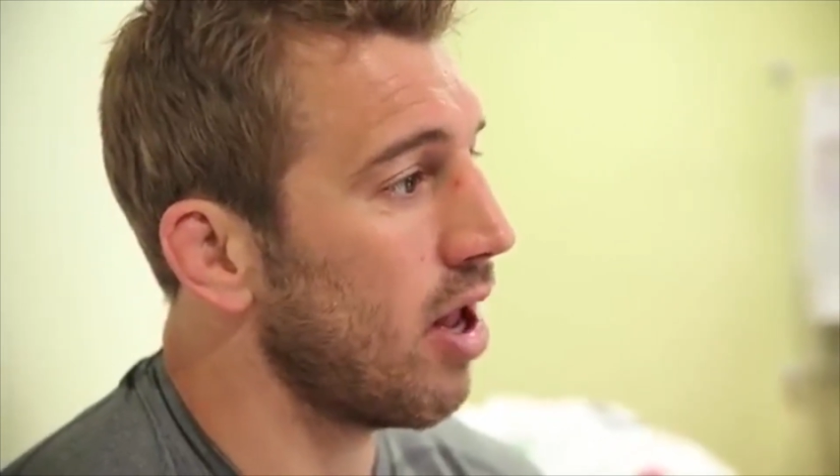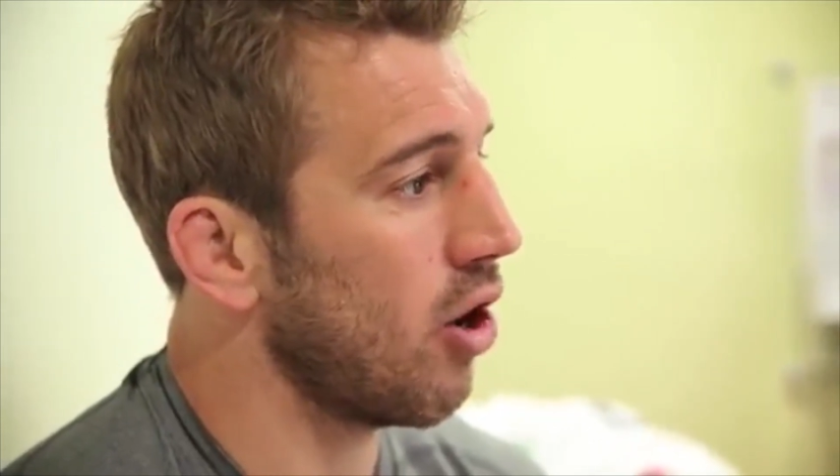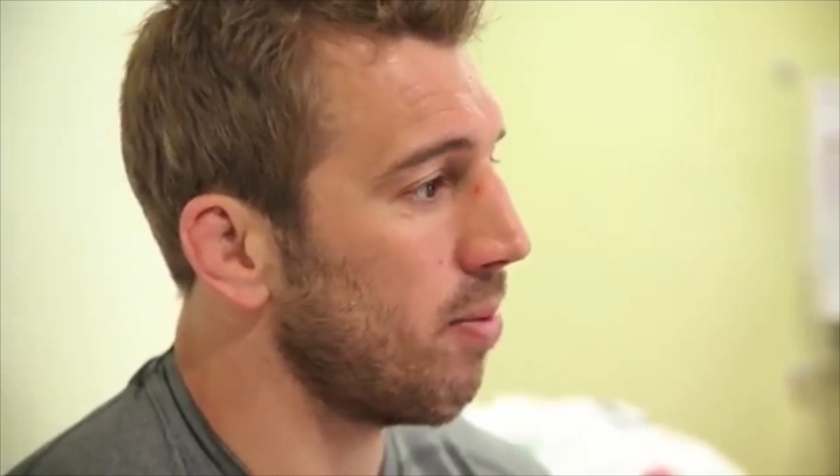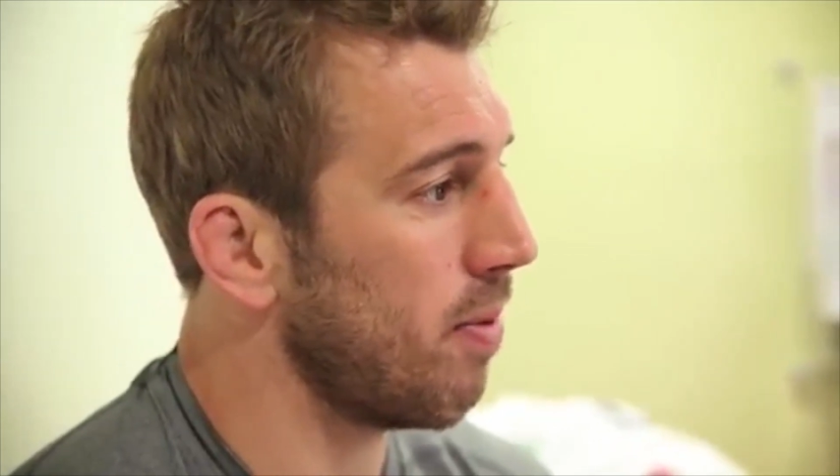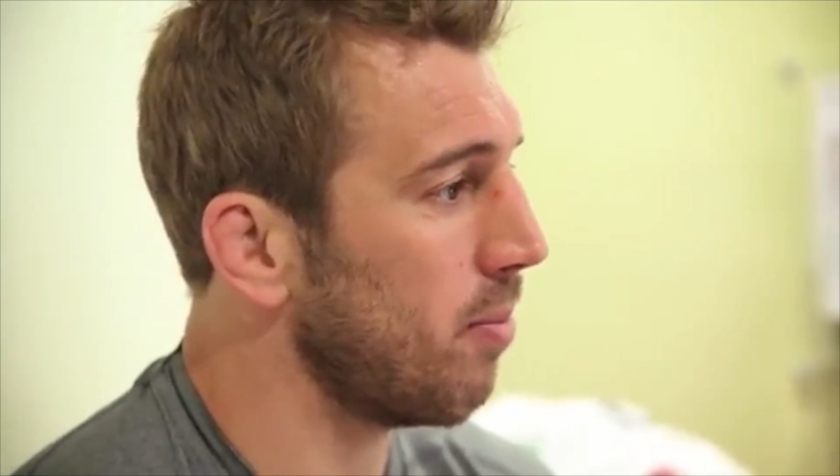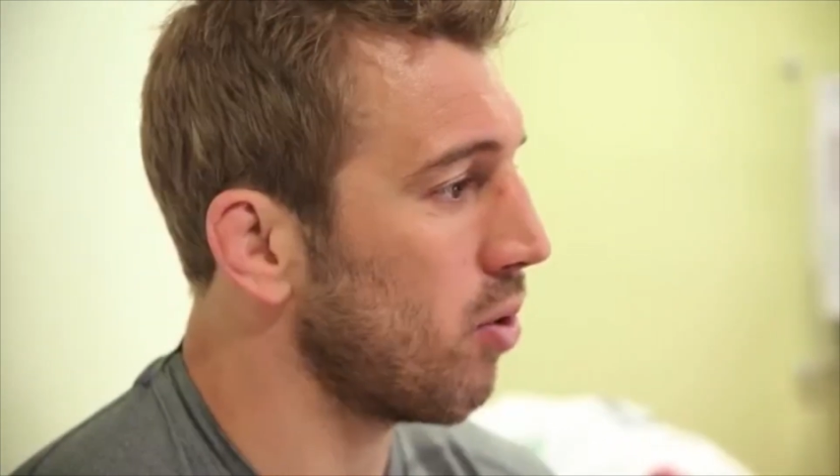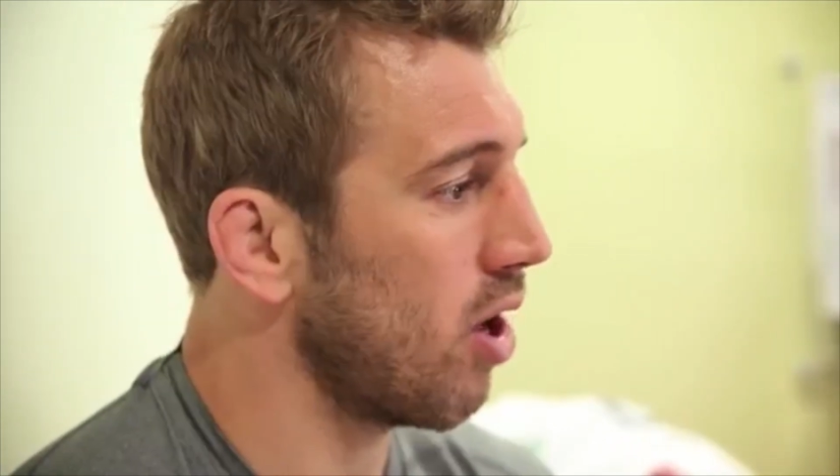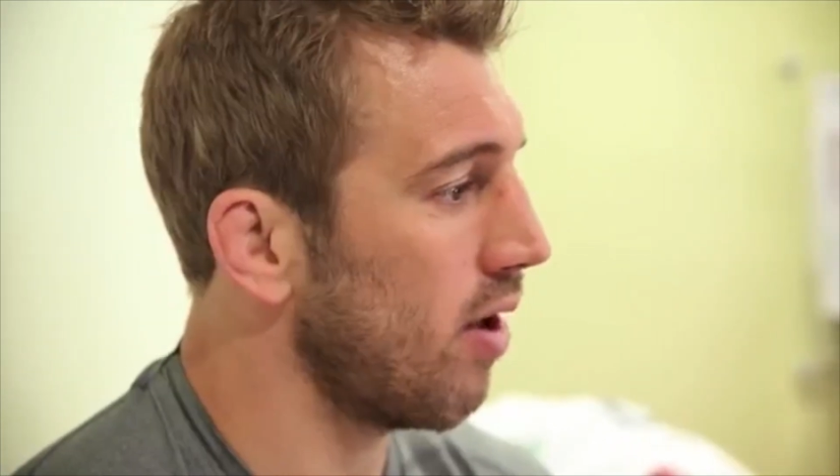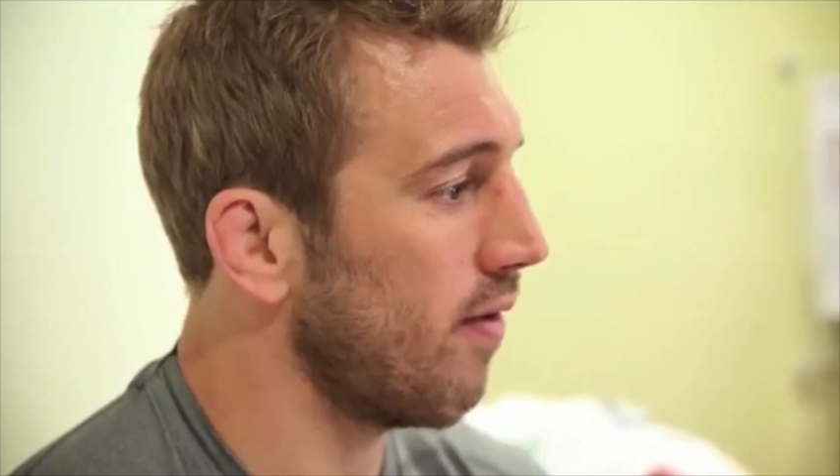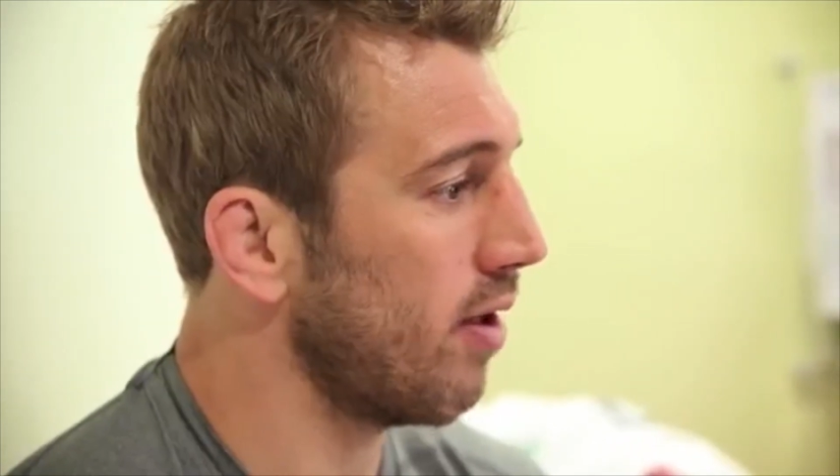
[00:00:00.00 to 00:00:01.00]
A lot of people
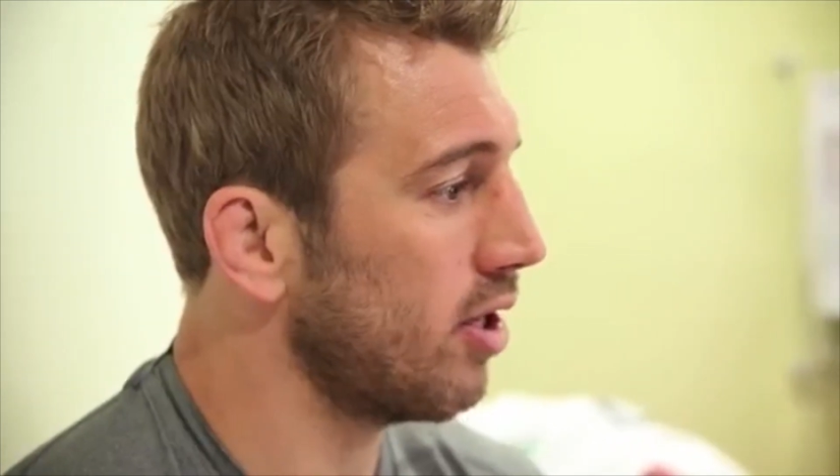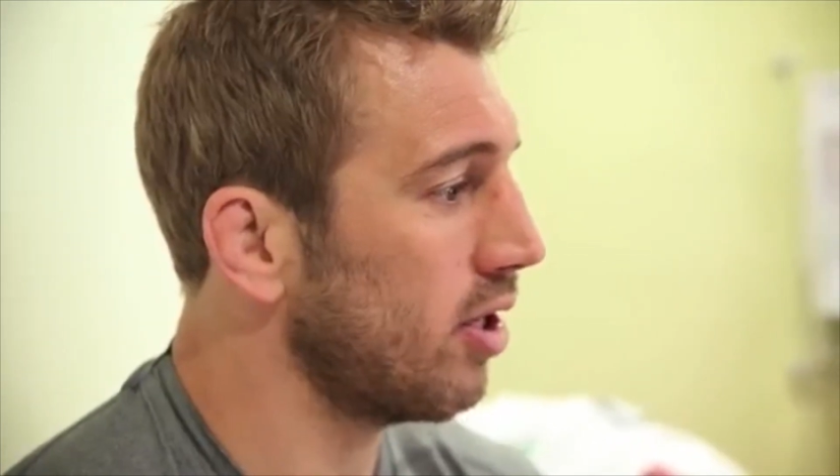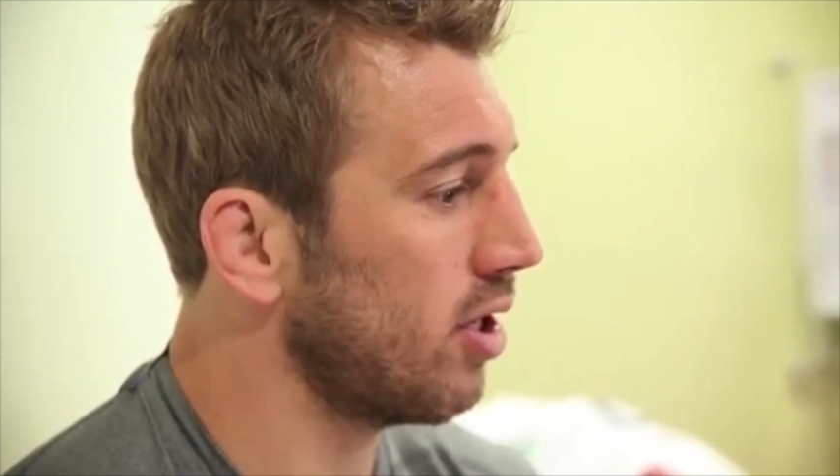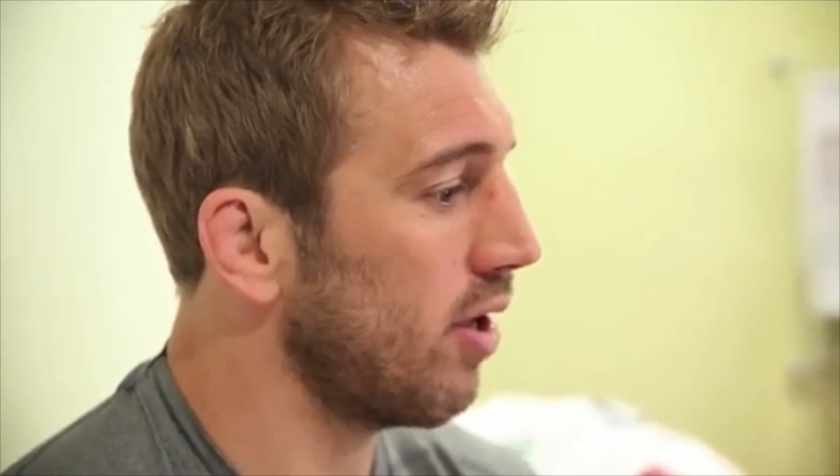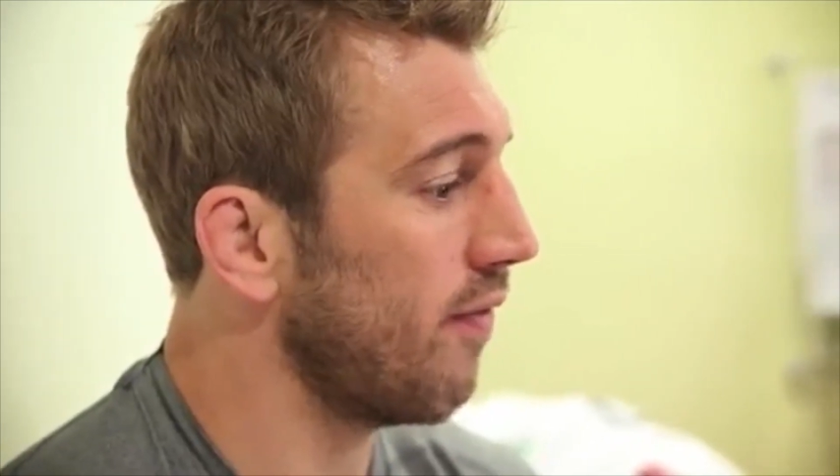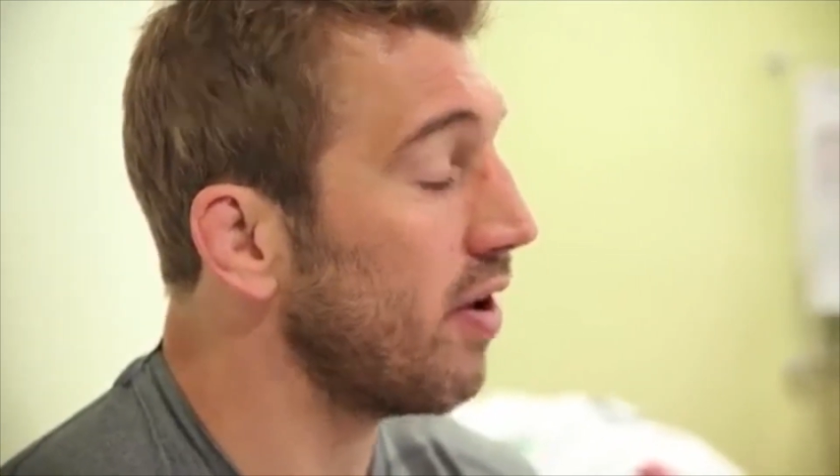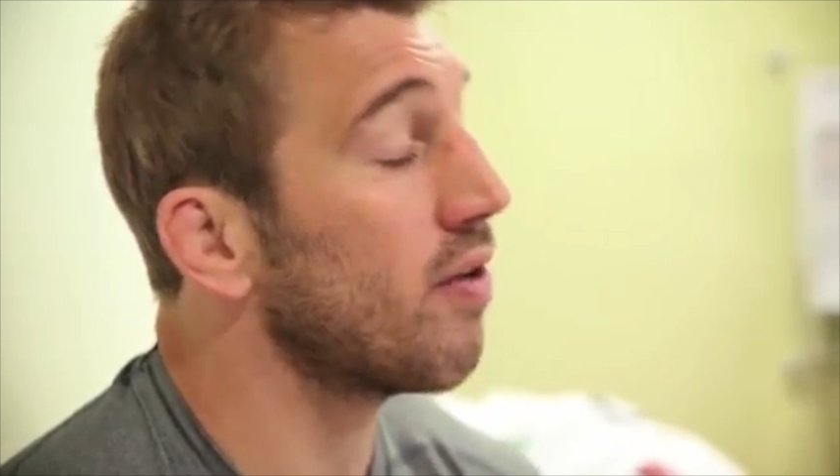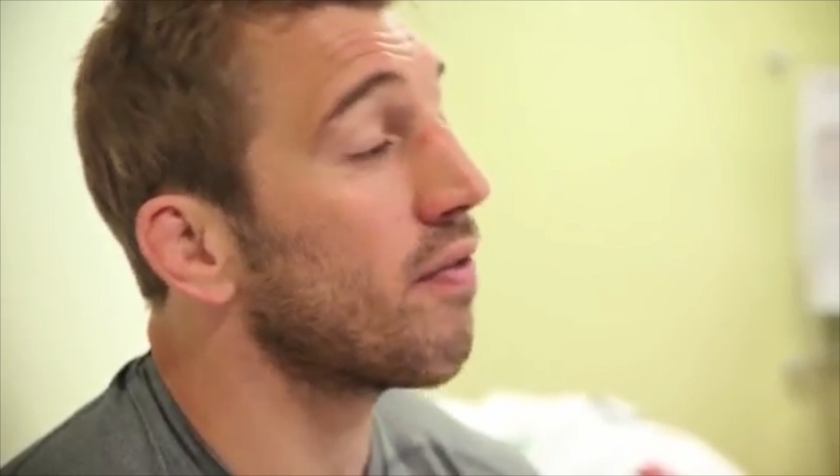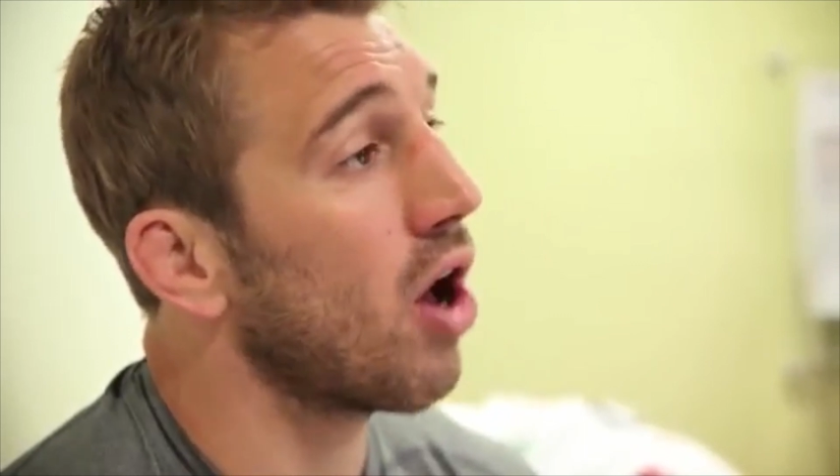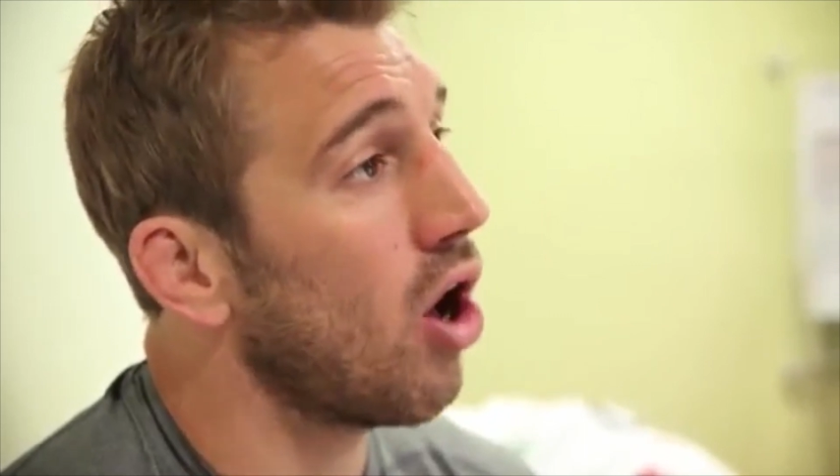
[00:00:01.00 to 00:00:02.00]
kind of
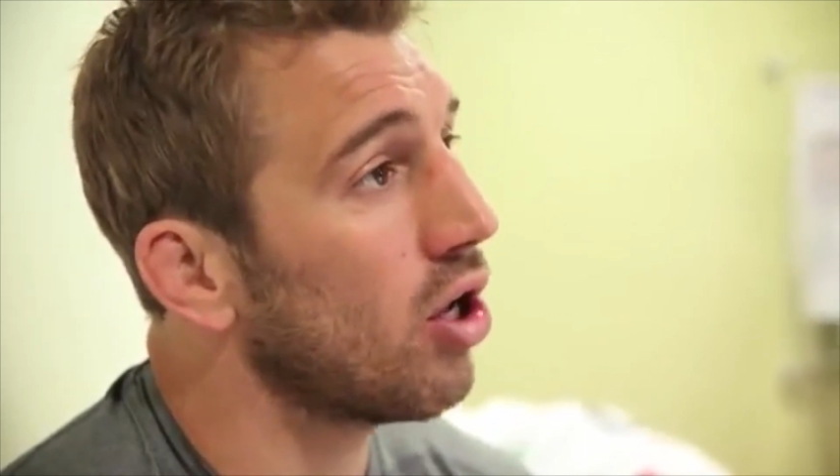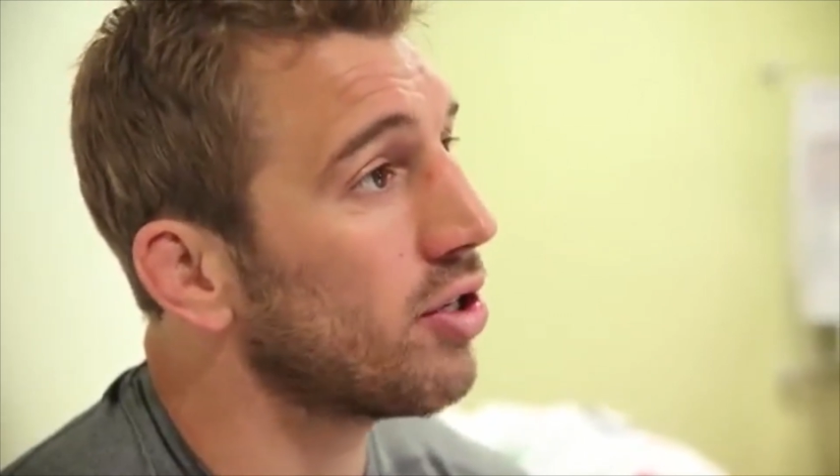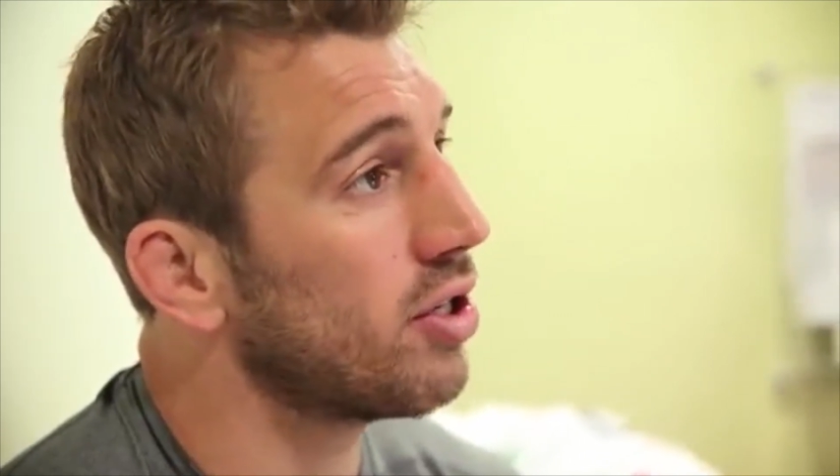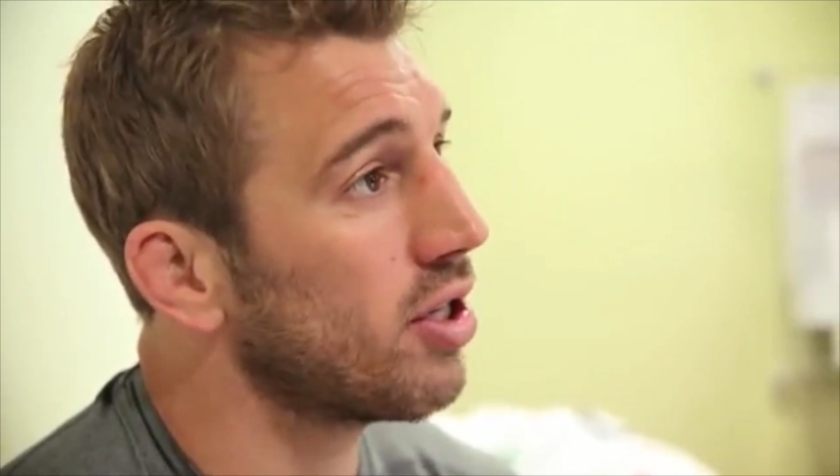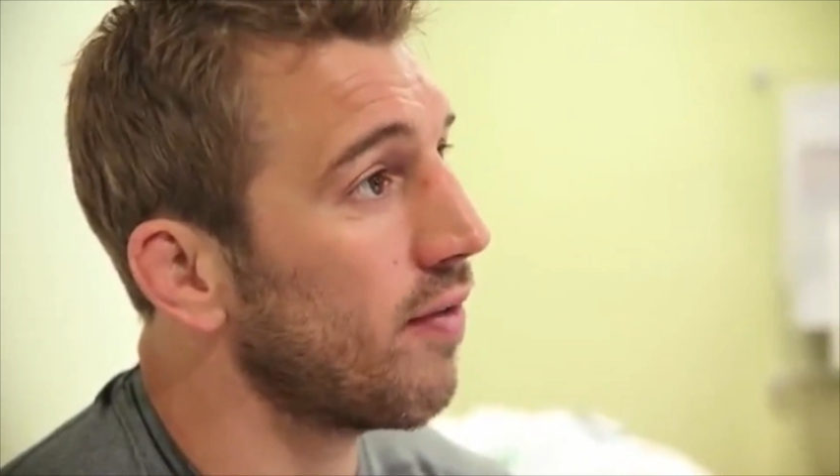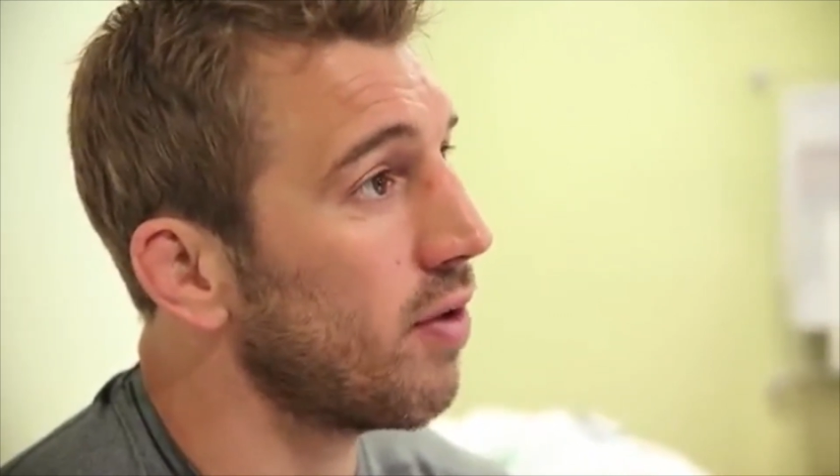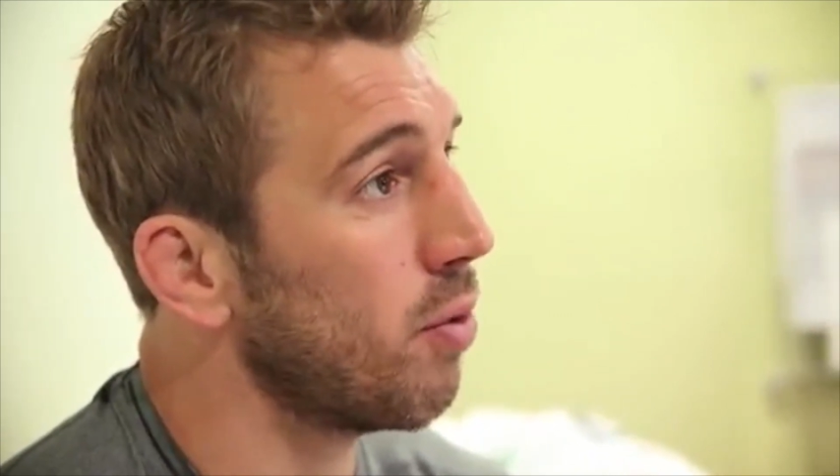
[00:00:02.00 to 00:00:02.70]
think of cars and stuff.